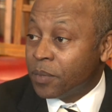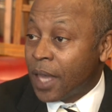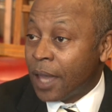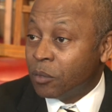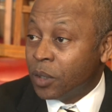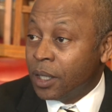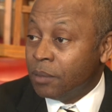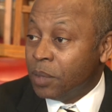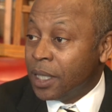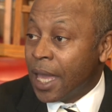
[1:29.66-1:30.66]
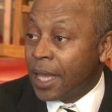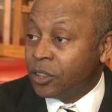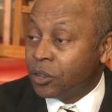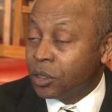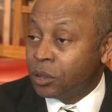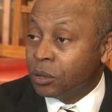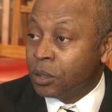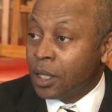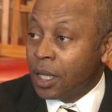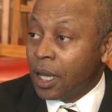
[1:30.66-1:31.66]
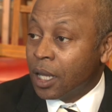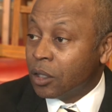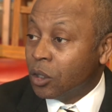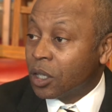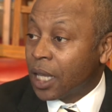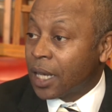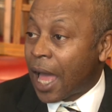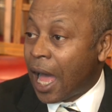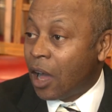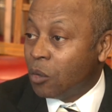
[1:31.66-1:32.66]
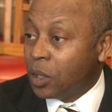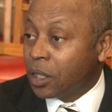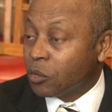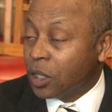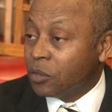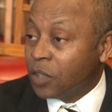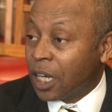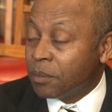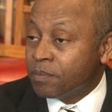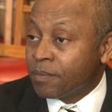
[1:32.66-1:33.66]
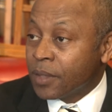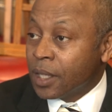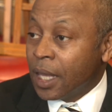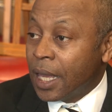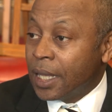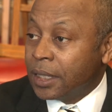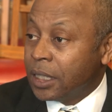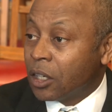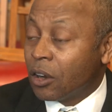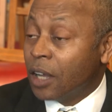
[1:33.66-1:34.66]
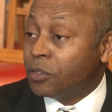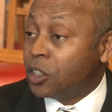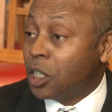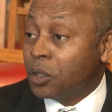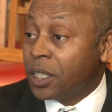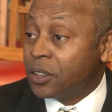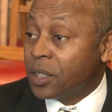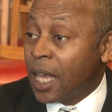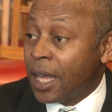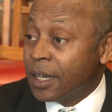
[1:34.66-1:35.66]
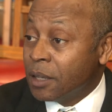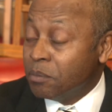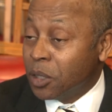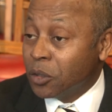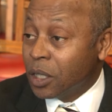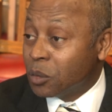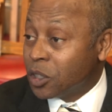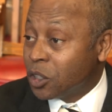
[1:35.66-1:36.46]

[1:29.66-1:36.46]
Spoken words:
that we began to look at how we could redevelop, and TRF showed us that building